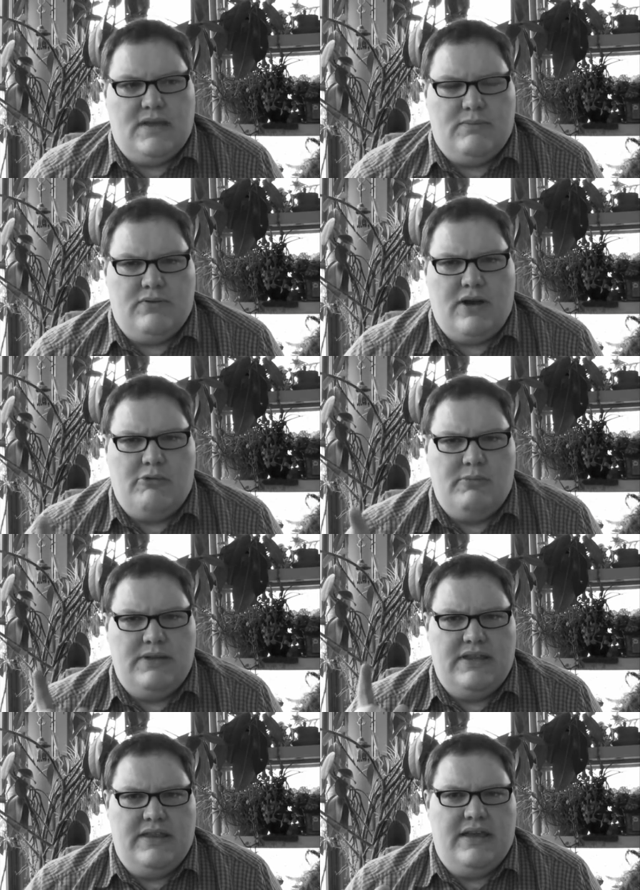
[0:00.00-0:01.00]

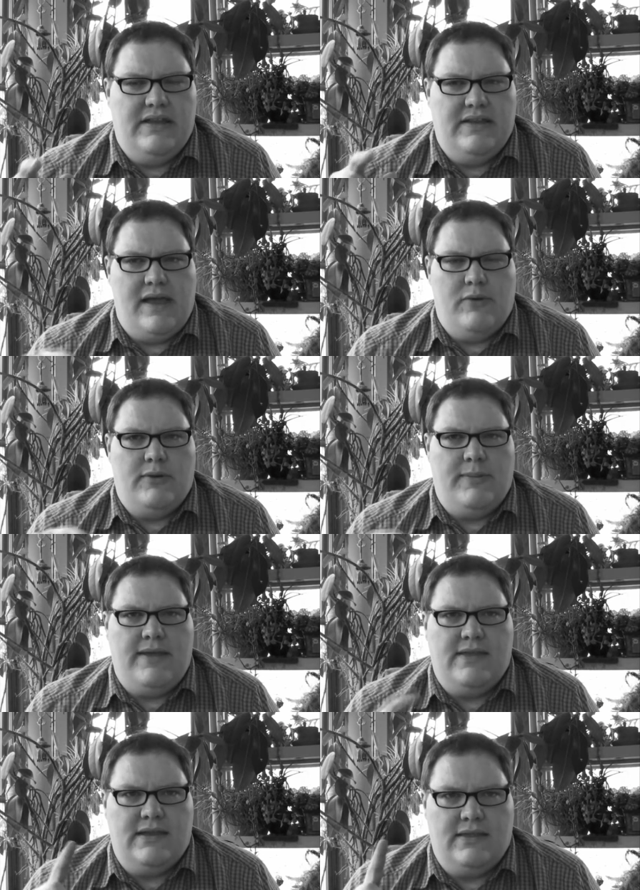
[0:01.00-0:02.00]
Probably then that would
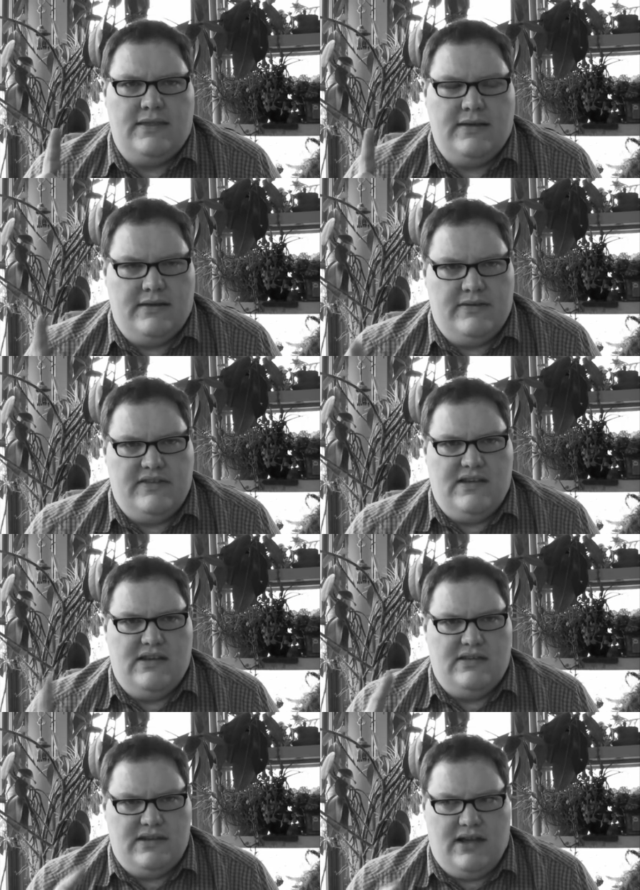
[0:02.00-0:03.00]
mean that their
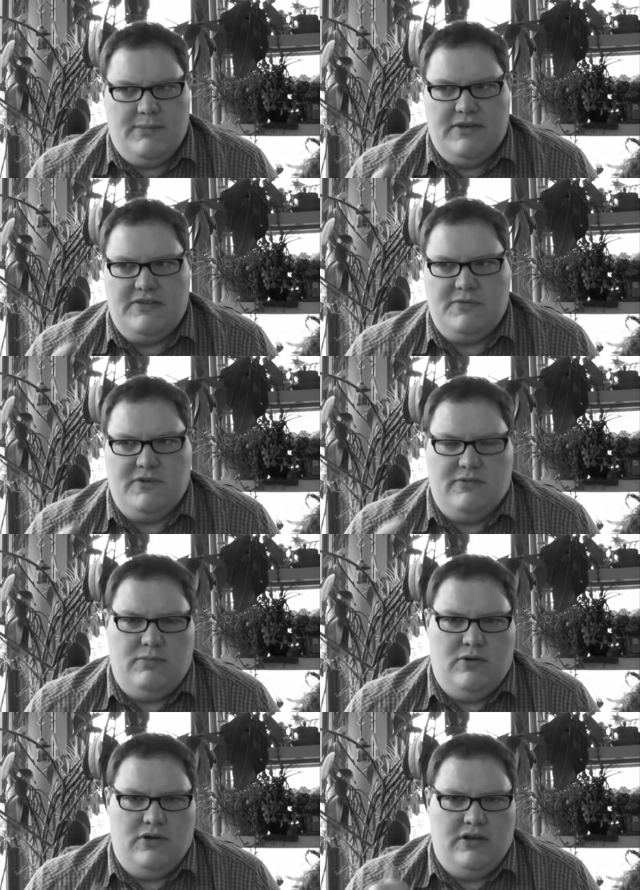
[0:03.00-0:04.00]
son Thomas was
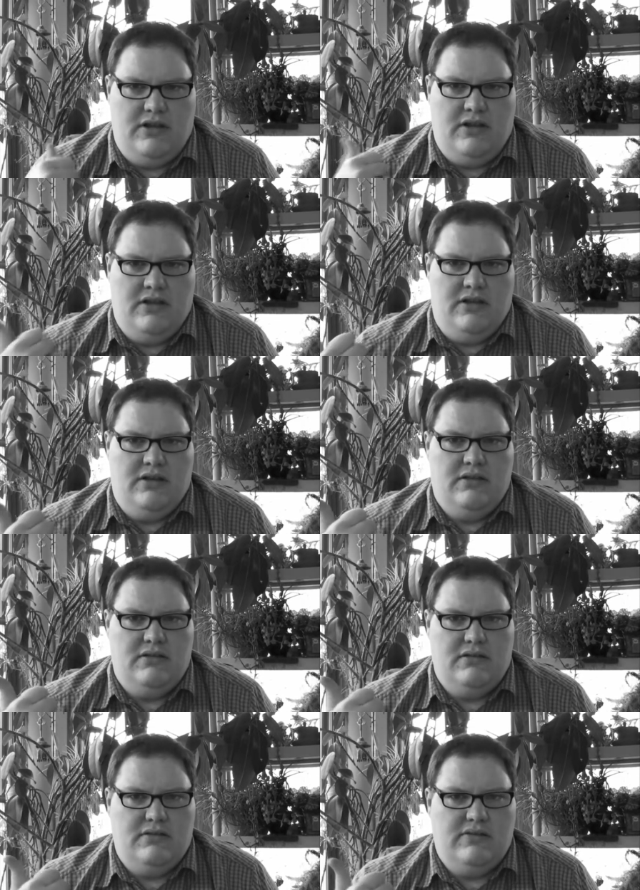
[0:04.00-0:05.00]
born in
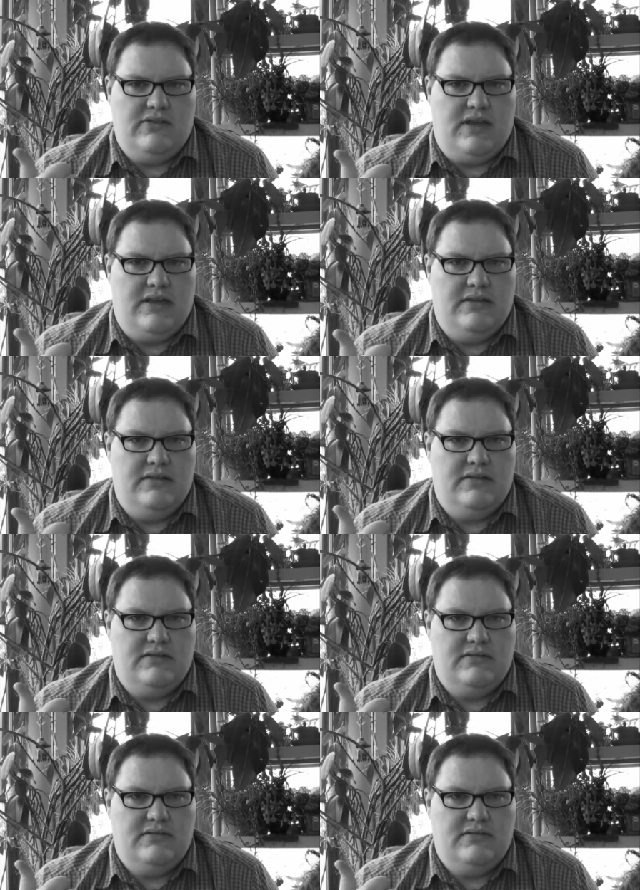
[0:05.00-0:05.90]
Scotland.